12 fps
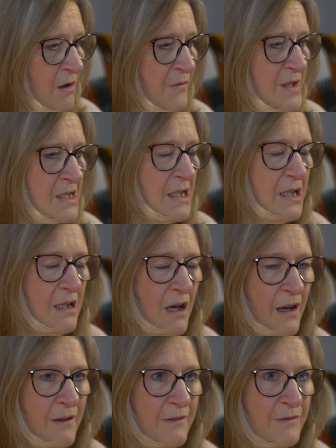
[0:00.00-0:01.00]
Obviously your
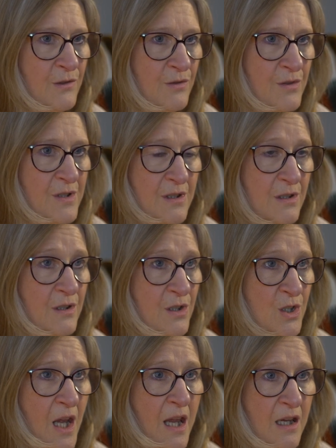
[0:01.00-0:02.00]
life does
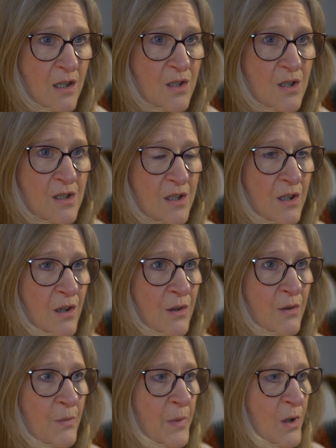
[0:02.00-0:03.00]
change as
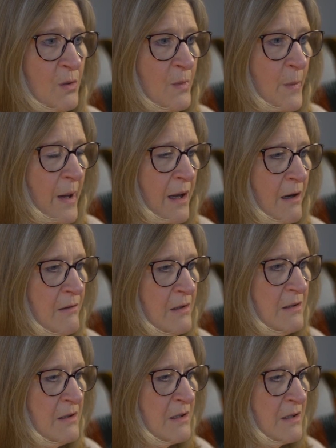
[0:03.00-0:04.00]
you become a
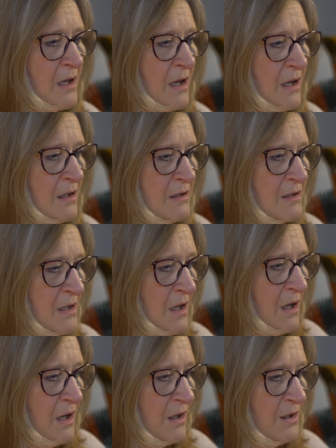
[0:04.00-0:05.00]
parent, and
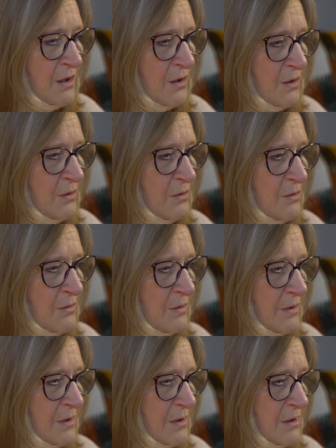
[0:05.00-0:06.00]
you
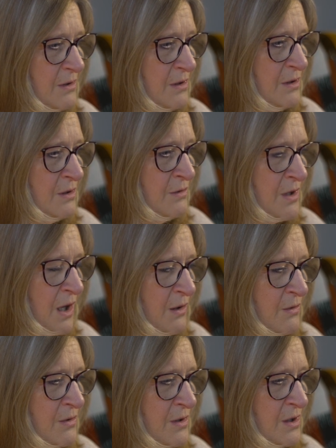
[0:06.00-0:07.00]

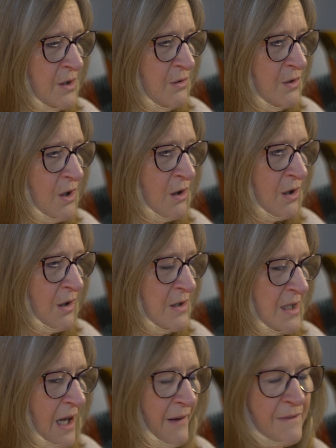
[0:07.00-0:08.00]
know that you're not going
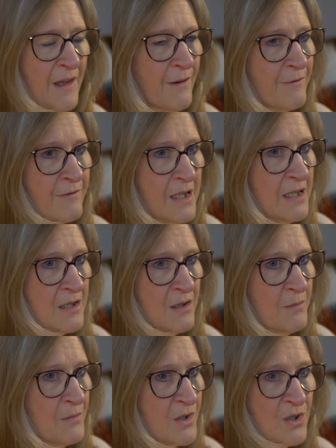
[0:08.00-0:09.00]
to have that
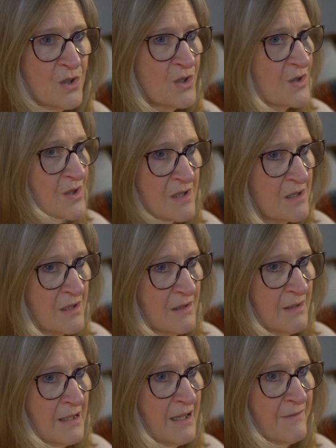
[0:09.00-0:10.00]
freedom to just
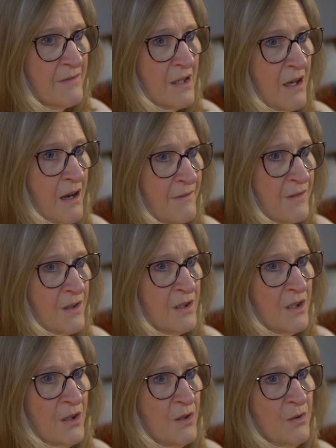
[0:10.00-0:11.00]
live the life
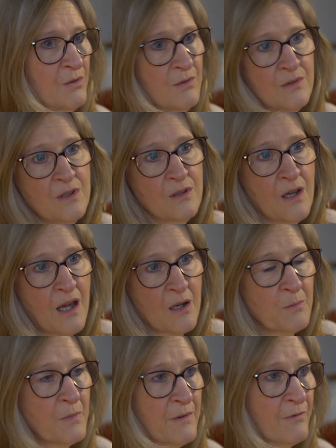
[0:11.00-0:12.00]
that you had
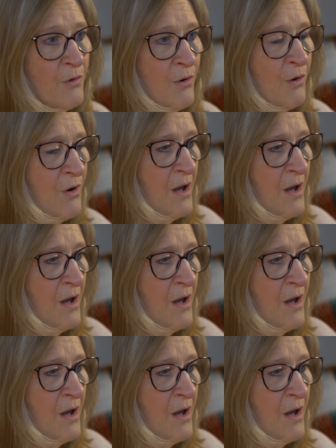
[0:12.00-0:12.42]
before.